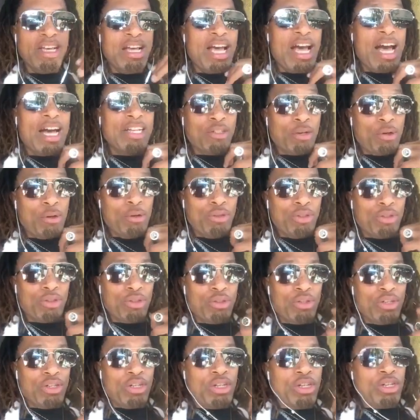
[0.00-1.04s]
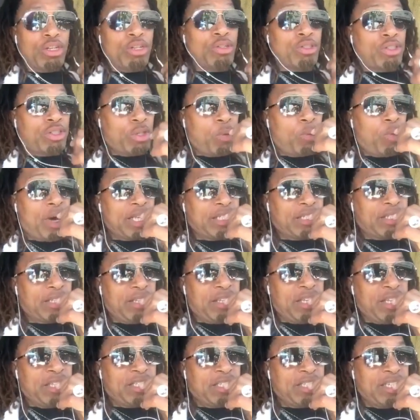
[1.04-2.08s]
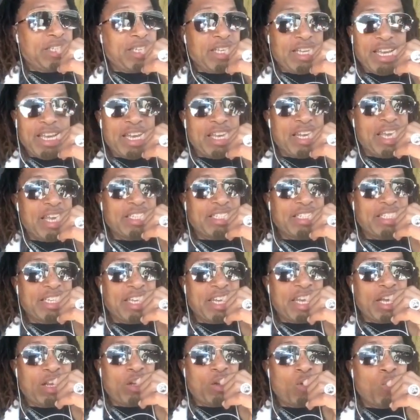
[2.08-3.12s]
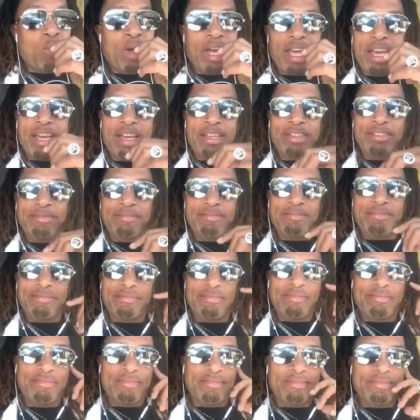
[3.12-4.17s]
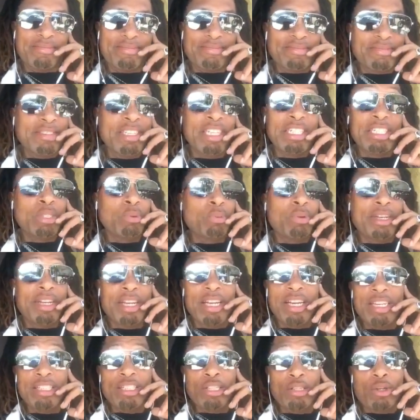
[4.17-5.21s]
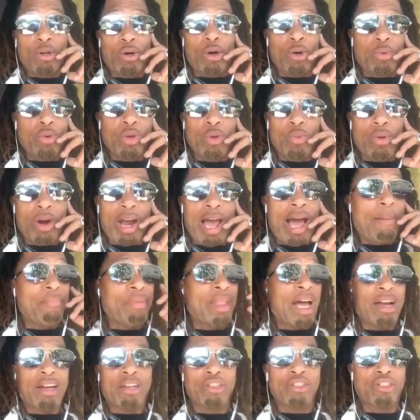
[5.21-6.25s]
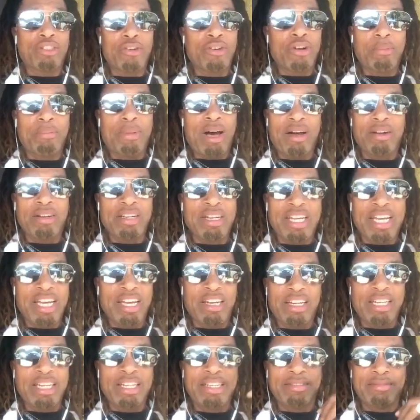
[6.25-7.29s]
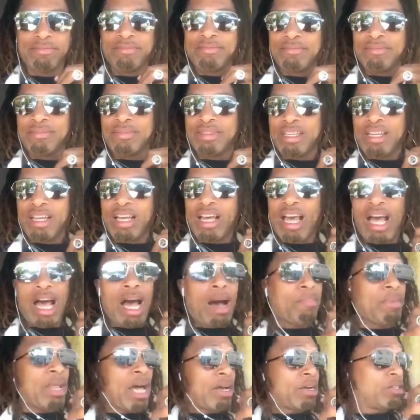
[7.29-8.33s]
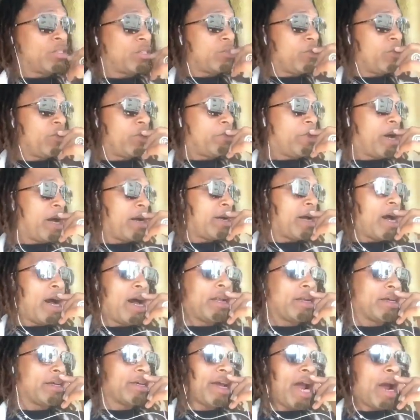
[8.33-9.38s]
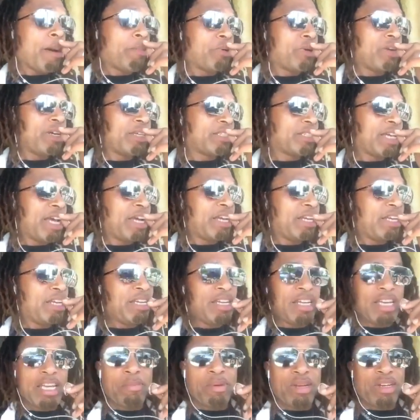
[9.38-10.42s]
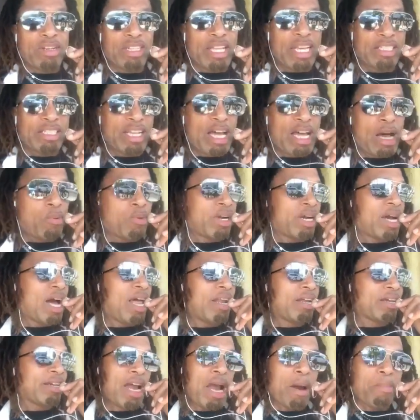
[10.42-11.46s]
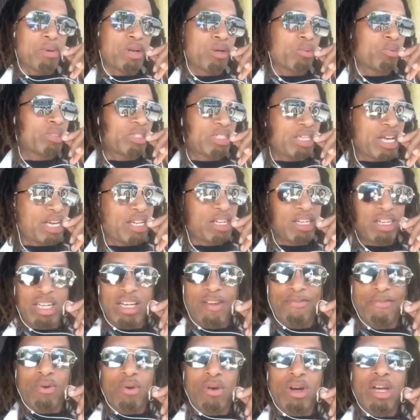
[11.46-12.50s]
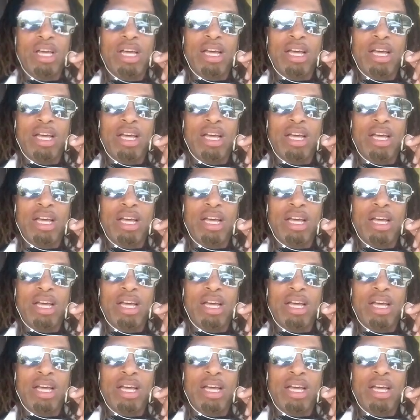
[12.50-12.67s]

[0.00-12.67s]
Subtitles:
I told you. You're still watching Lizzie and ain't seeing that low hand. This is what niggas are doing. I'm not concerned about kneeling. I'm not concerned about Colin Kaepernick taking a knee, because that's not what Colin Kaepernick was taking a knee for.